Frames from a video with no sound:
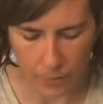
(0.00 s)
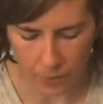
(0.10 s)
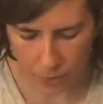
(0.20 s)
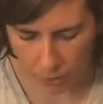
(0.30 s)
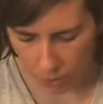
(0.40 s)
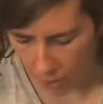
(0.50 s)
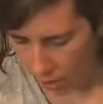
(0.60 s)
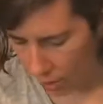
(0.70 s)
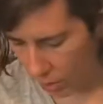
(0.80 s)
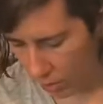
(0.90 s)

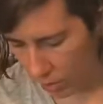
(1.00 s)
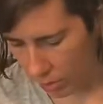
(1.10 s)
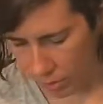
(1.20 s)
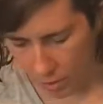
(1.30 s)
So